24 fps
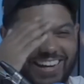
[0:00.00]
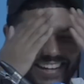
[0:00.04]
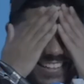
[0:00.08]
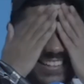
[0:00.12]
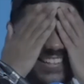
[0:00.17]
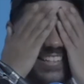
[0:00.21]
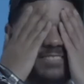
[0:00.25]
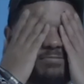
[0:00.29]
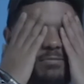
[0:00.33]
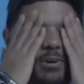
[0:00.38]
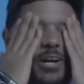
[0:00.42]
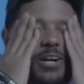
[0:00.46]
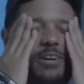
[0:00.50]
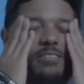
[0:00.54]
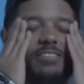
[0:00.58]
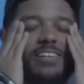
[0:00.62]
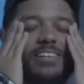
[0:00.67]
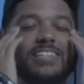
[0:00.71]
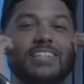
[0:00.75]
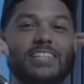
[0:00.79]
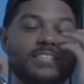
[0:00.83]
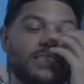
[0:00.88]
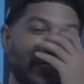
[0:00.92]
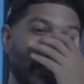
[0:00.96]
This part of the
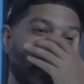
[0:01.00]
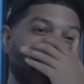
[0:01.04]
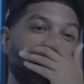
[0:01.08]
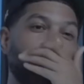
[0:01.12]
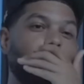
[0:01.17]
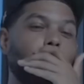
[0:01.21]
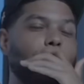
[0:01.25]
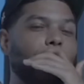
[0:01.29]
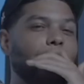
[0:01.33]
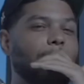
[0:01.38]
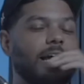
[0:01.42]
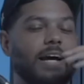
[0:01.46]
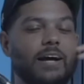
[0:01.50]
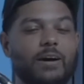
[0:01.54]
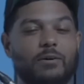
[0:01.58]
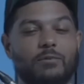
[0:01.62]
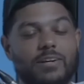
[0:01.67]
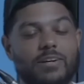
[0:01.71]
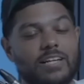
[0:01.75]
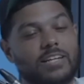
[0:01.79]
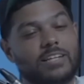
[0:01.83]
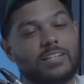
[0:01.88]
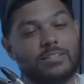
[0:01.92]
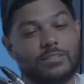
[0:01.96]
reason he's celibate right now. I want
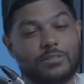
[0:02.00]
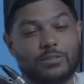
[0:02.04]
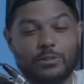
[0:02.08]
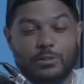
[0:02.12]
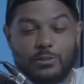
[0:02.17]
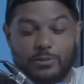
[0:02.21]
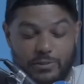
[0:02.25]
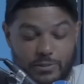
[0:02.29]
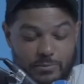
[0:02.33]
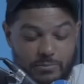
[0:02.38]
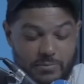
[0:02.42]
to hear the story,